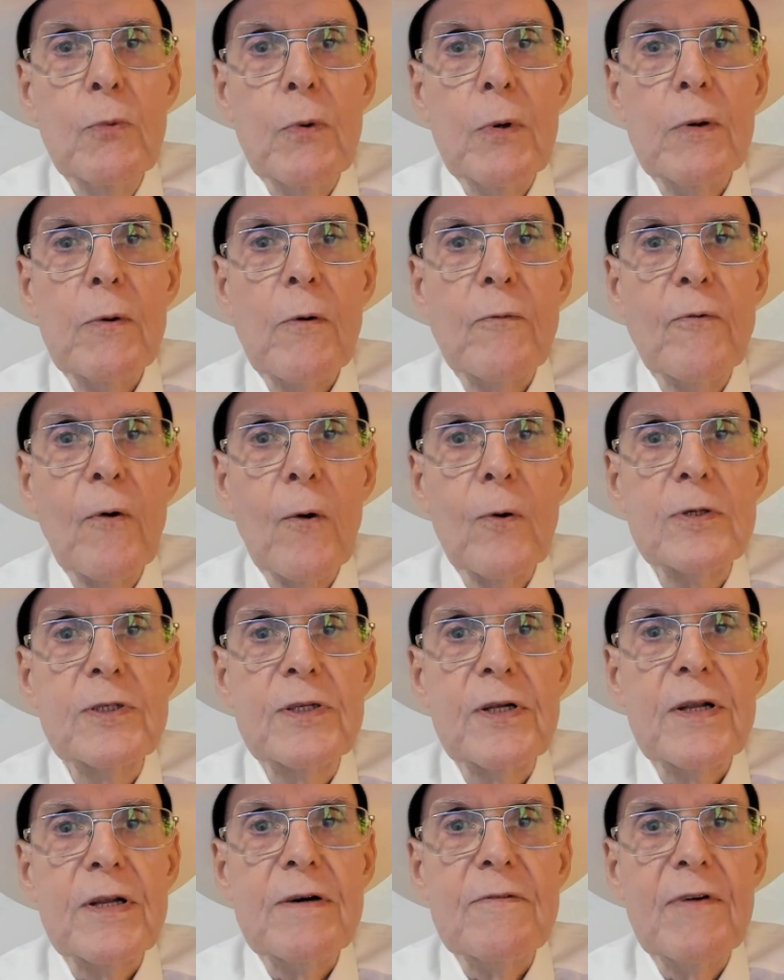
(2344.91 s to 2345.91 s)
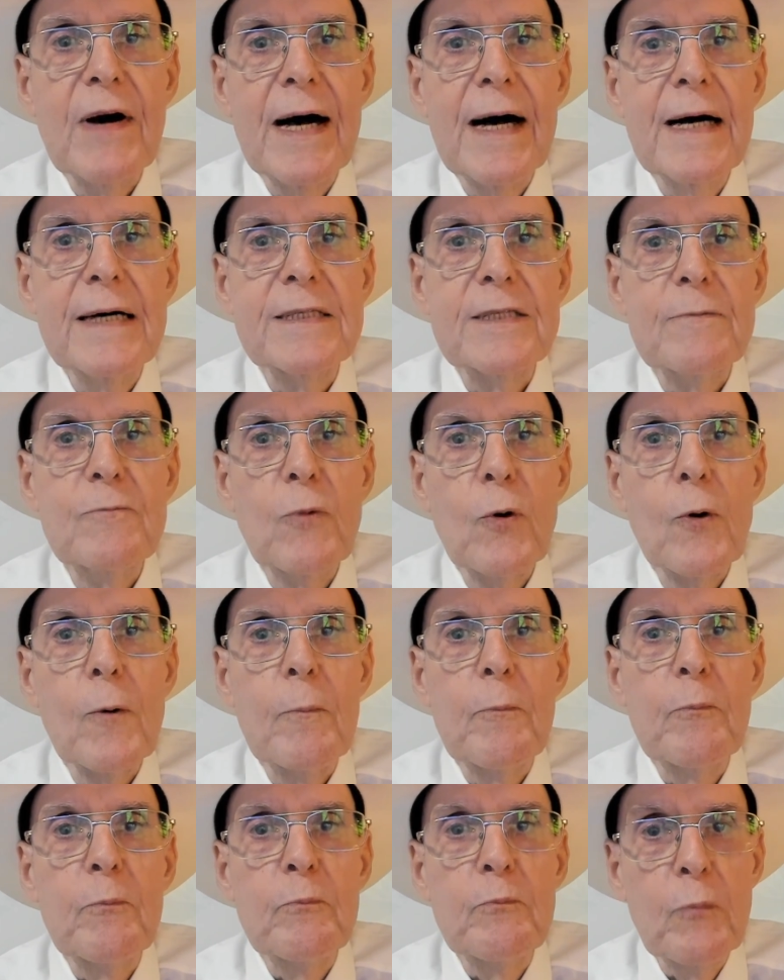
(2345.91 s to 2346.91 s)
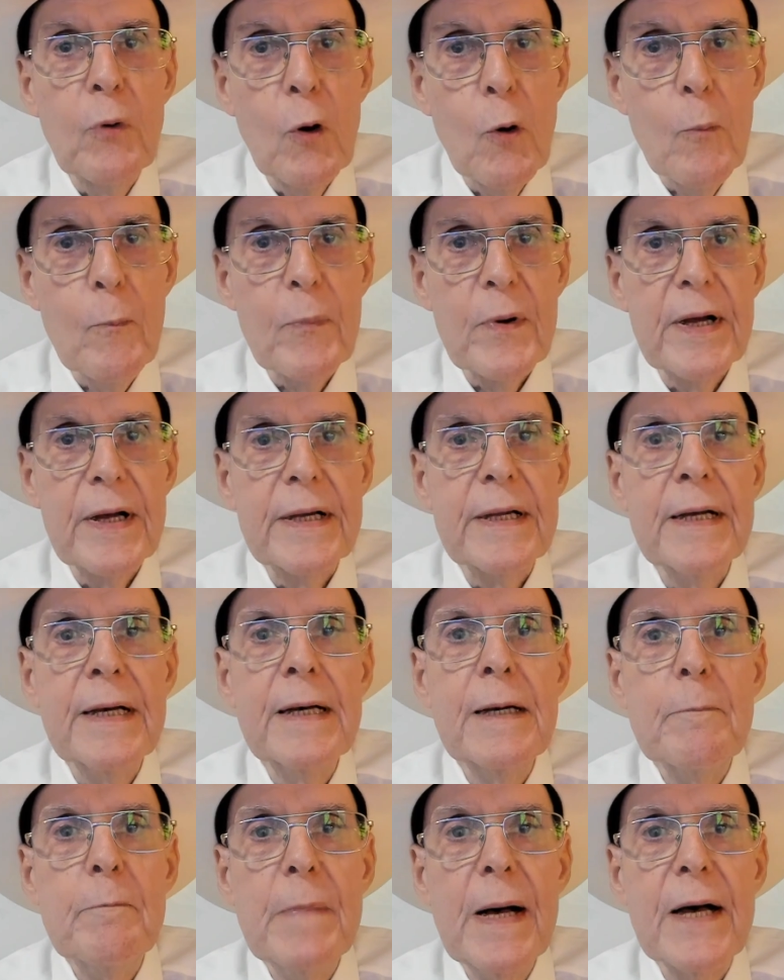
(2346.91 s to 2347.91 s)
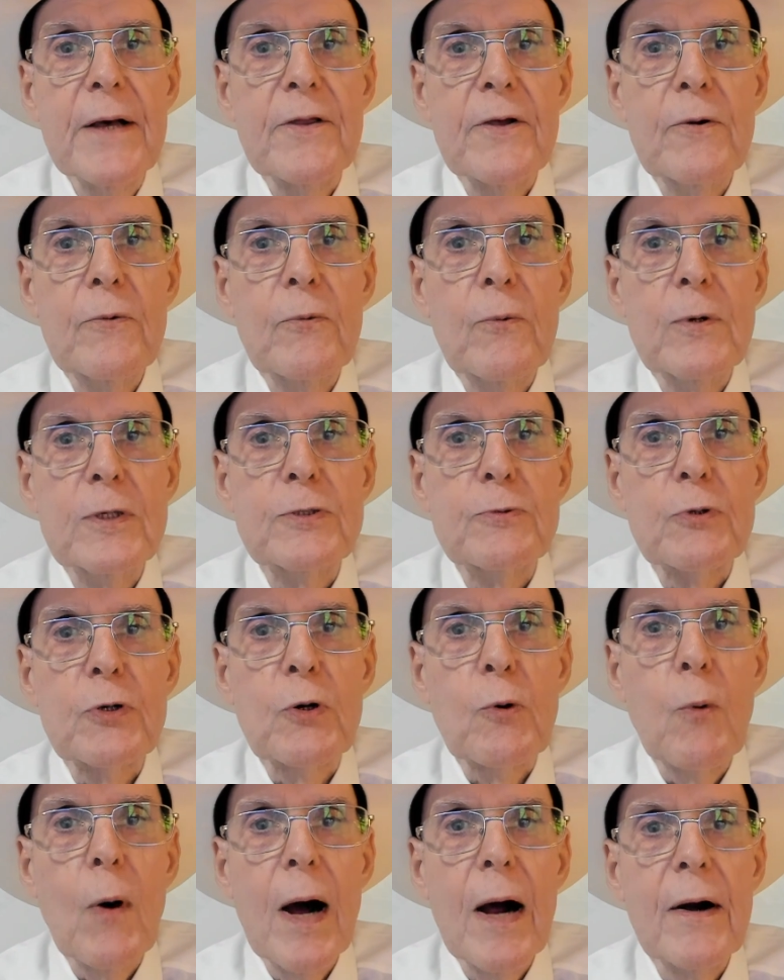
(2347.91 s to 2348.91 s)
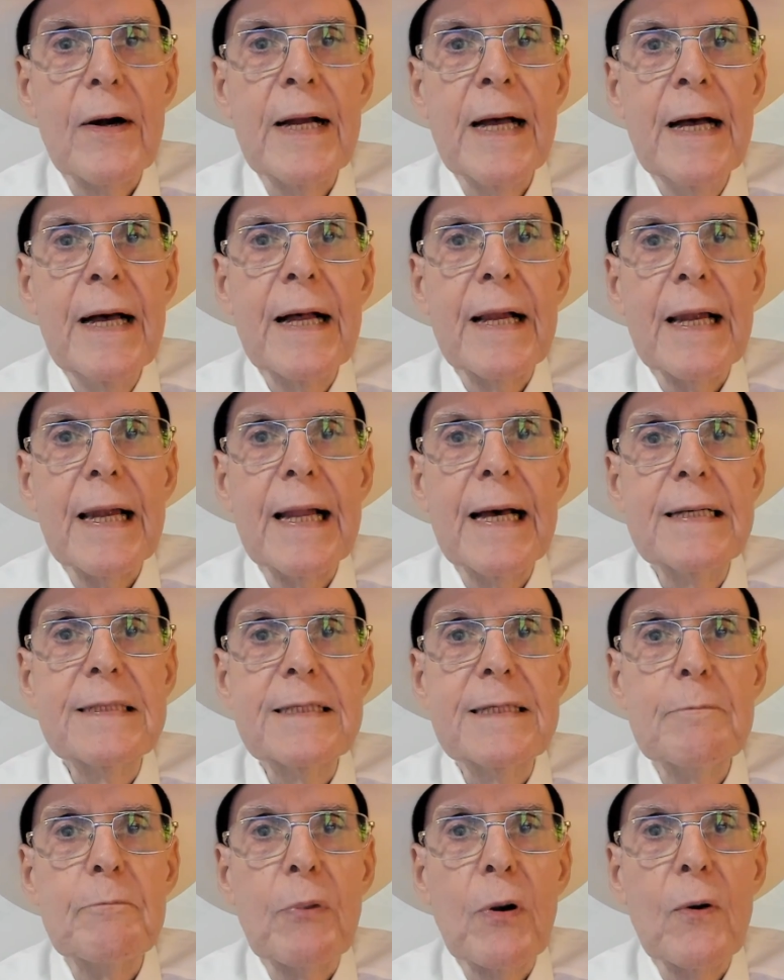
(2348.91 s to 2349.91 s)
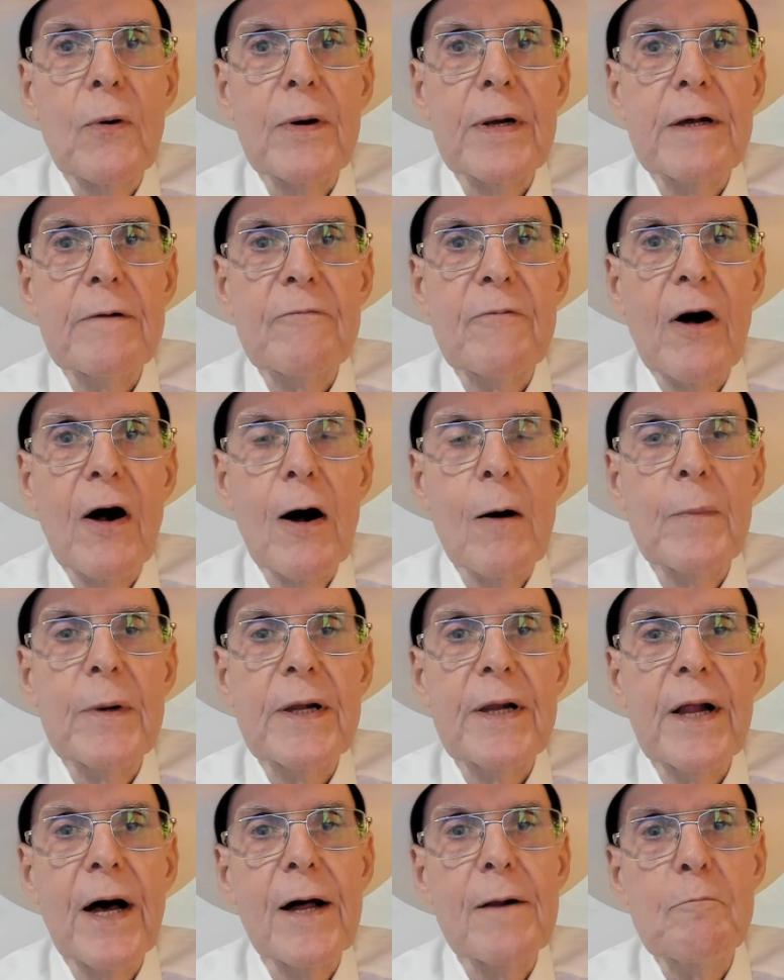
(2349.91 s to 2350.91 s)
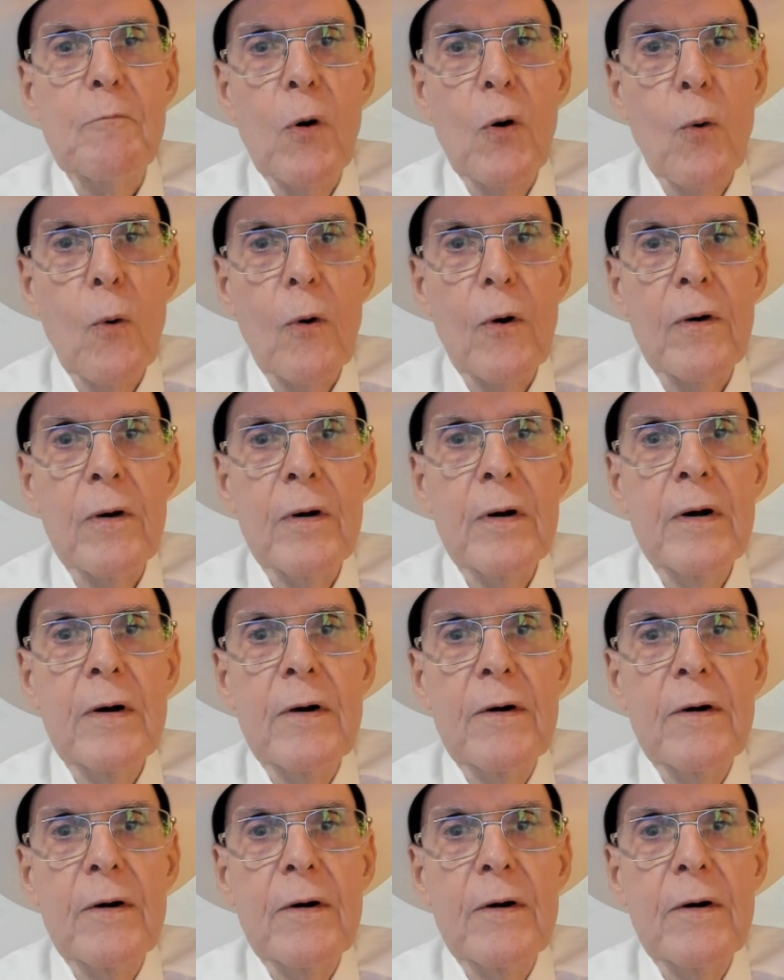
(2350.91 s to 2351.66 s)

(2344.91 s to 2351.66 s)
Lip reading: we were forced to devise a more appropriate method which required less employee involvement, not more,